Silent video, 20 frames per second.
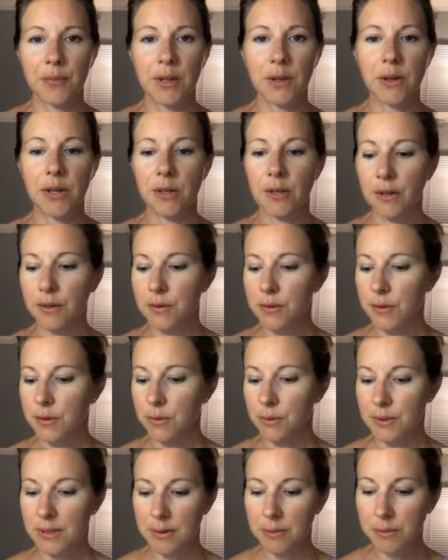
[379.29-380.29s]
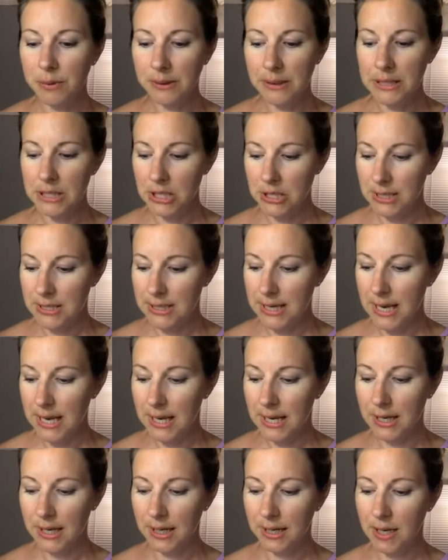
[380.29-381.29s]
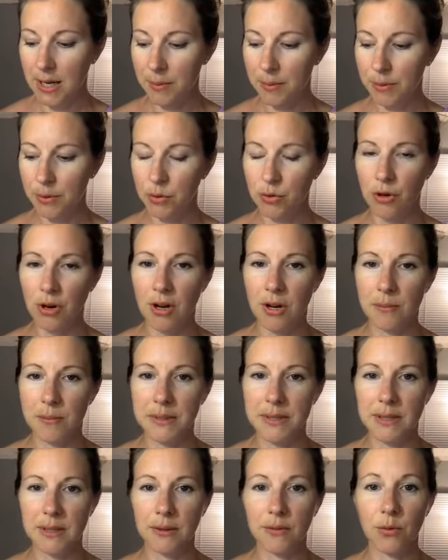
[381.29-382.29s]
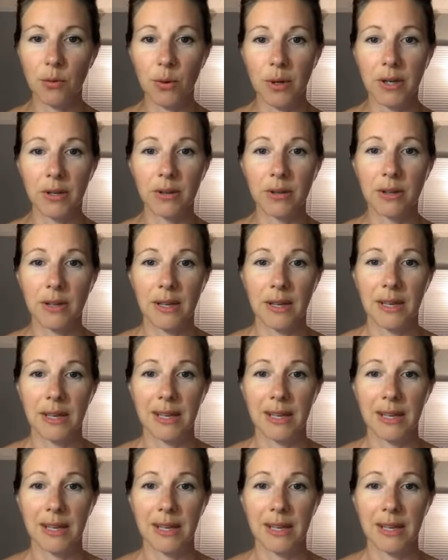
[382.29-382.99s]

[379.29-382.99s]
You can also simply just take a couple drops of oil